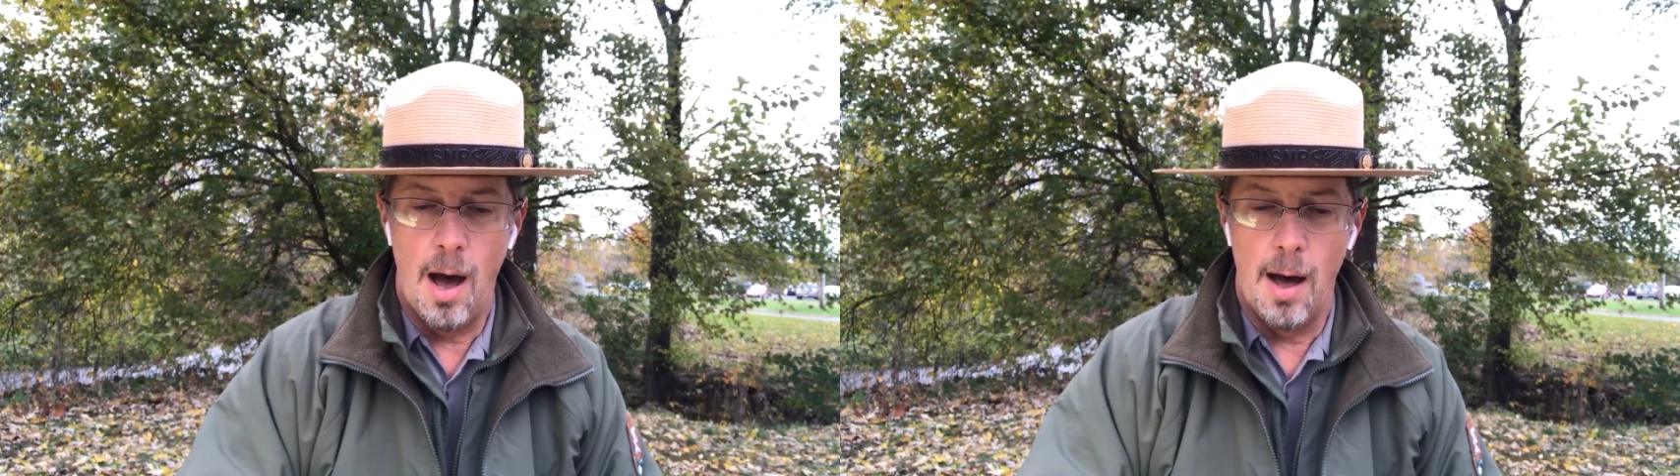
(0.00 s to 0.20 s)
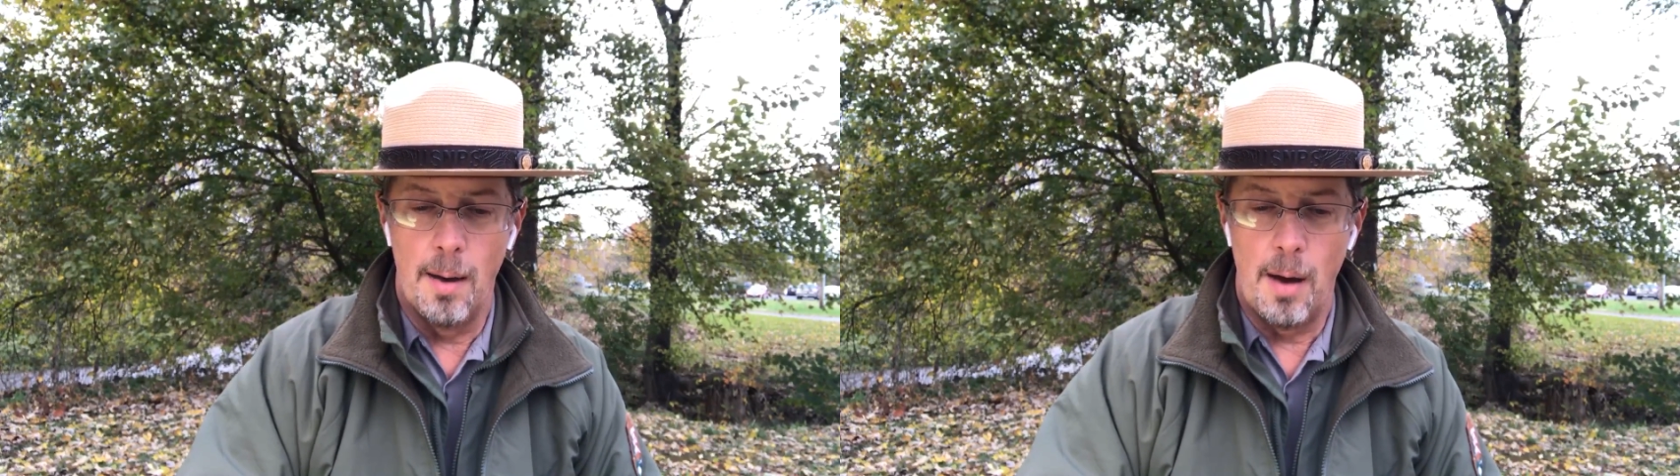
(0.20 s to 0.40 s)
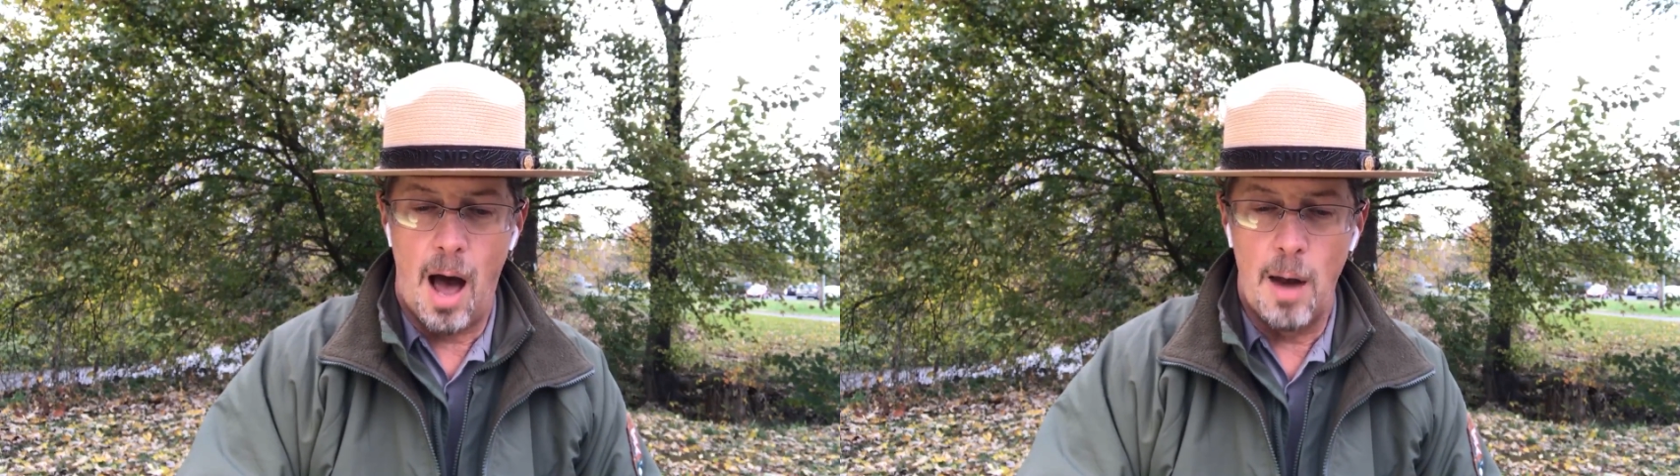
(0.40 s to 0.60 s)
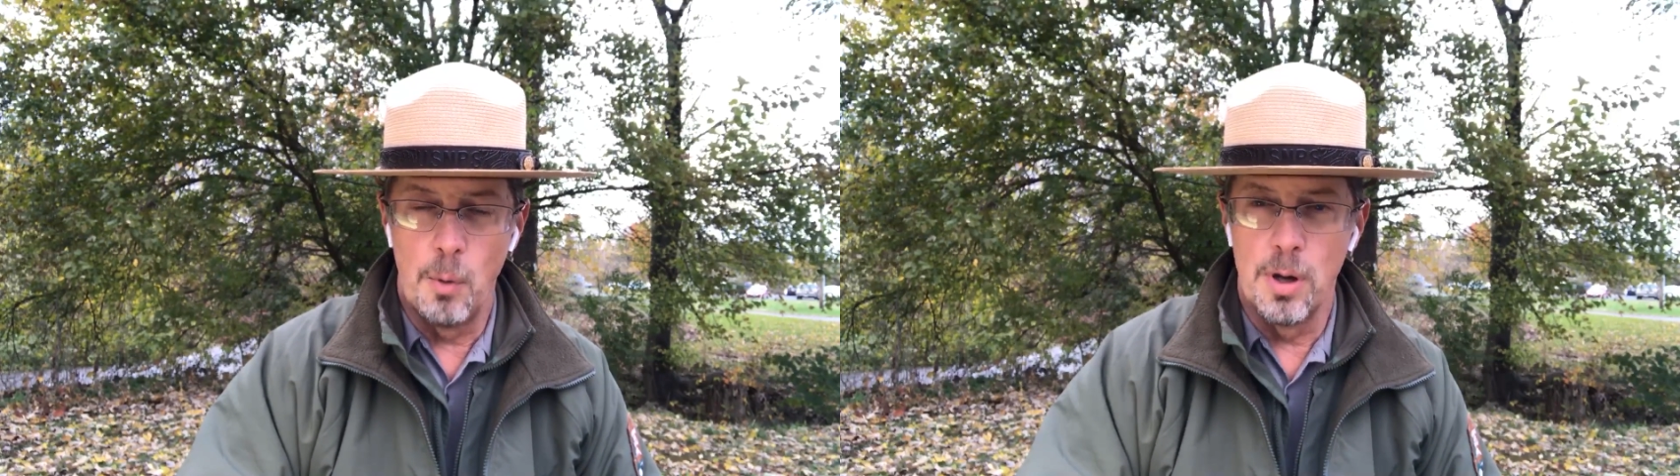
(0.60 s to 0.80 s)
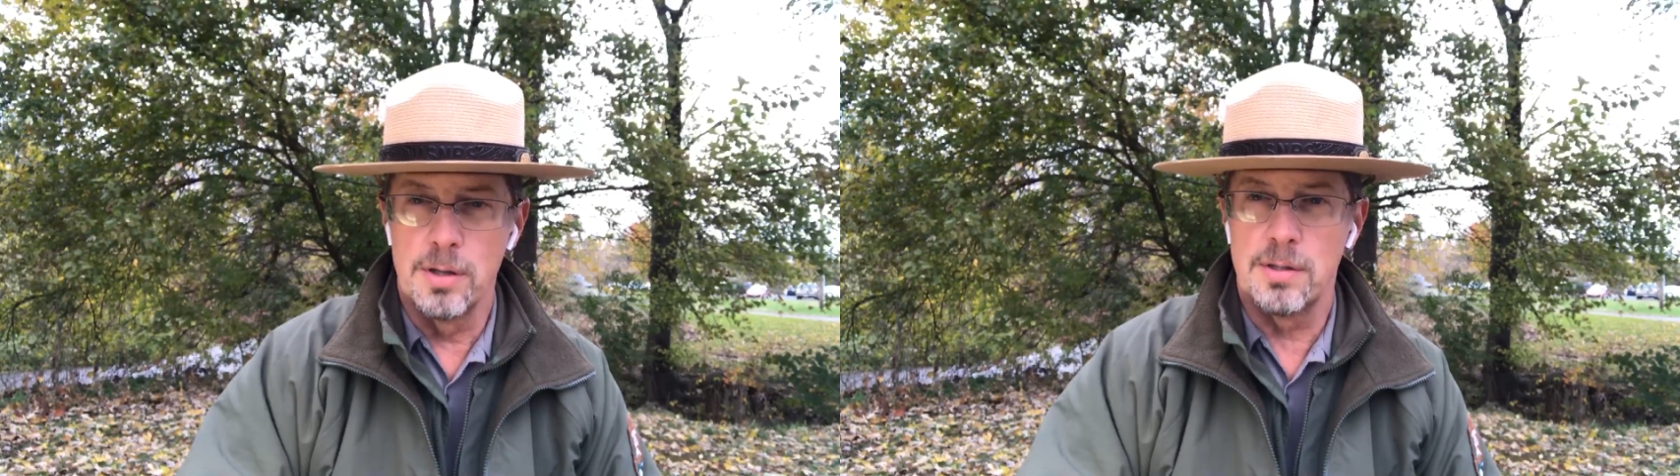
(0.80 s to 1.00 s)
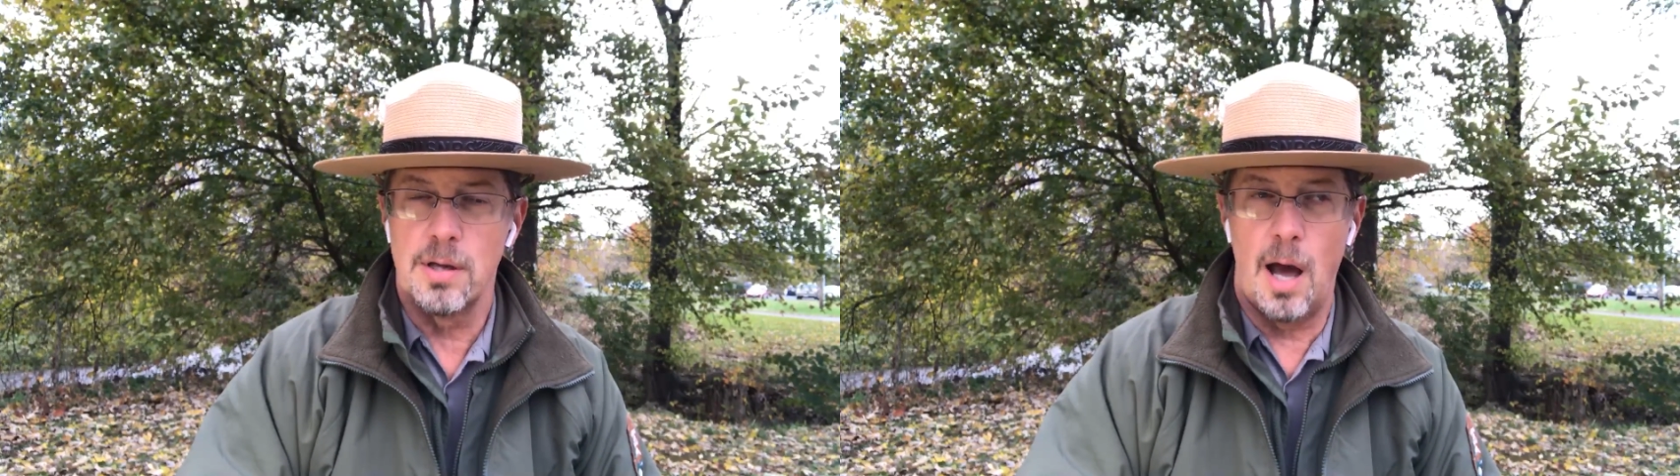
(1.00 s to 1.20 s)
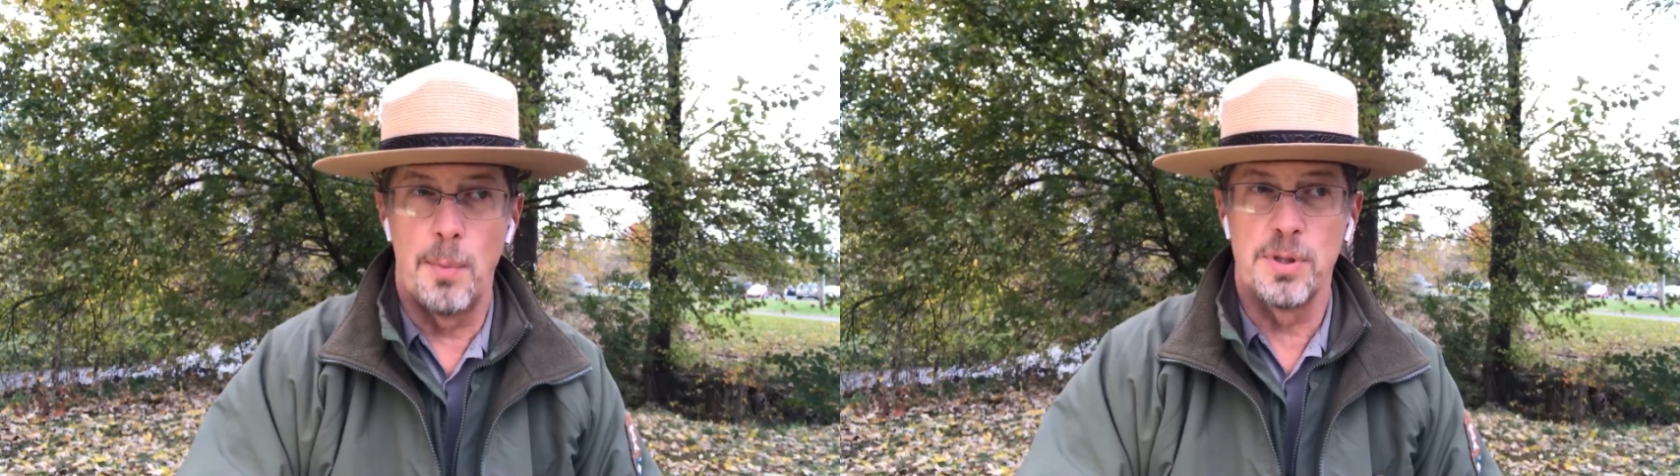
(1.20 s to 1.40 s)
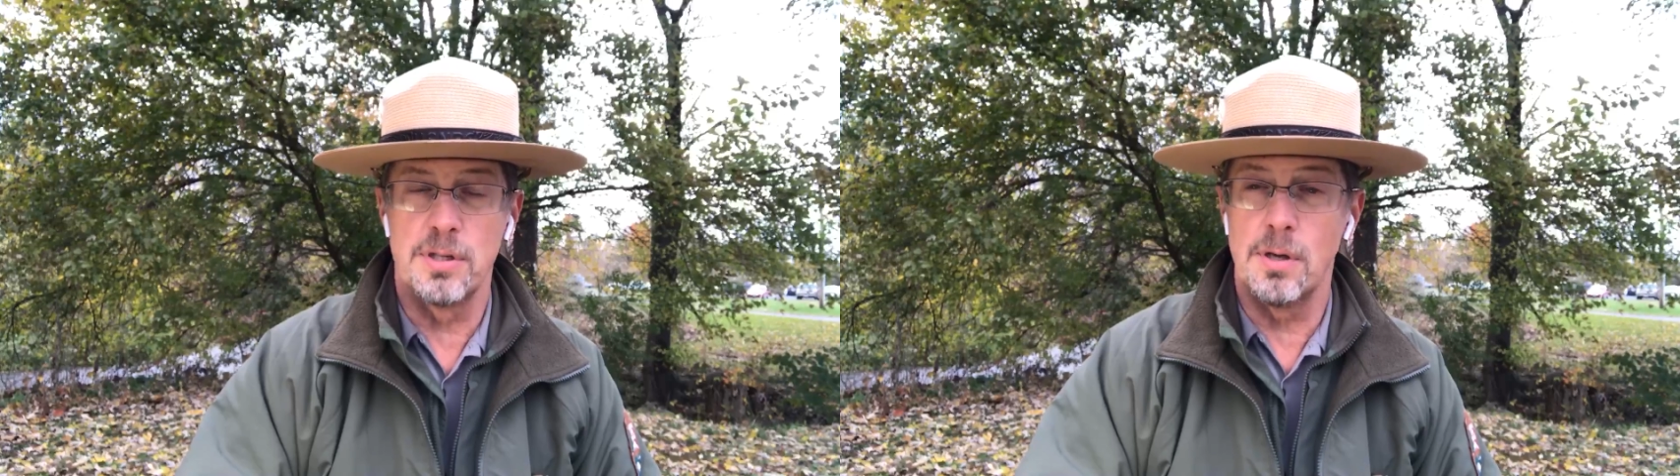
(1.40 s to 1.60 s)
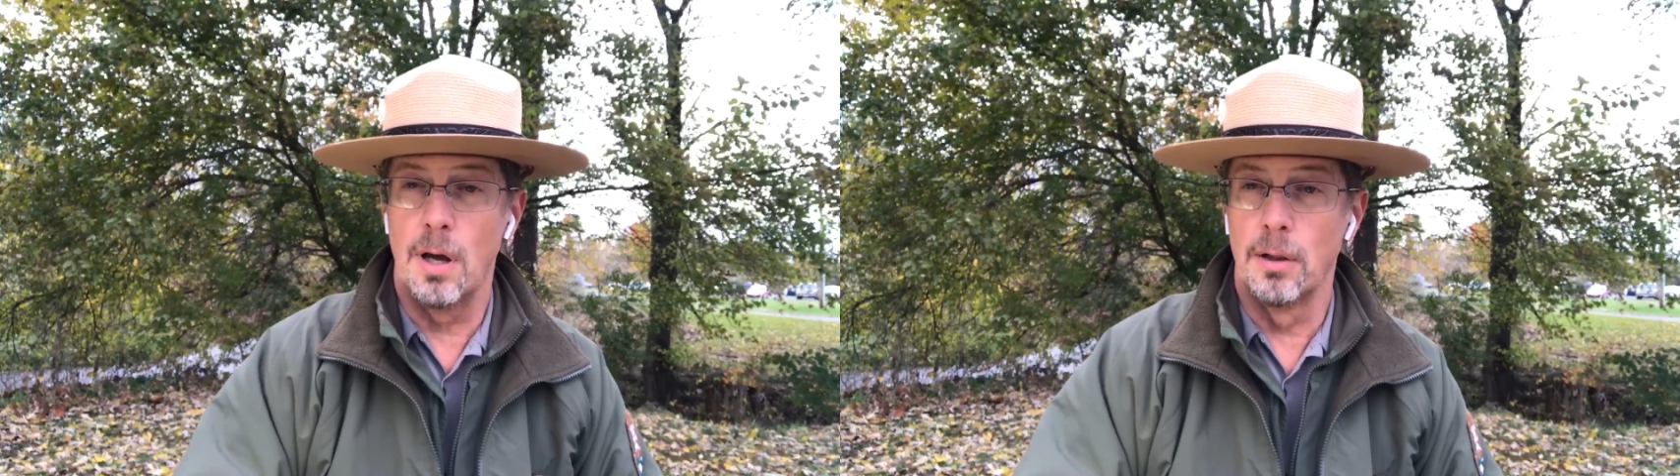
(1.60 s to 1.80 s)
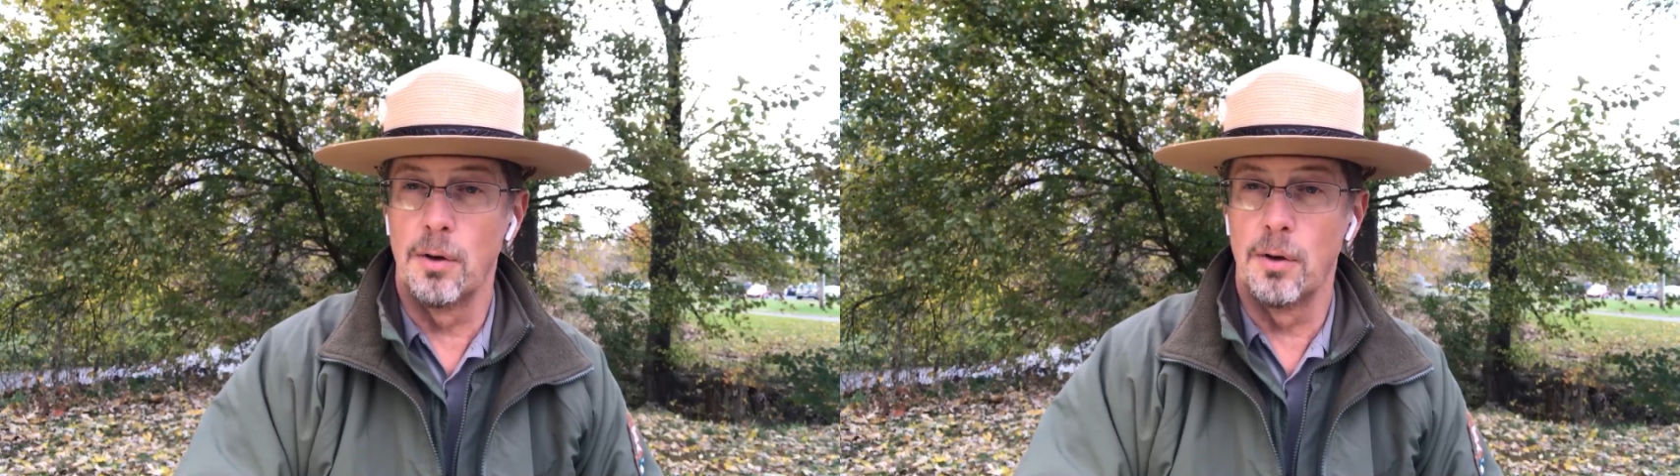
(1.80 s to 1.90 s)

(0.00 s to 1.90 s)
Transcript: I was a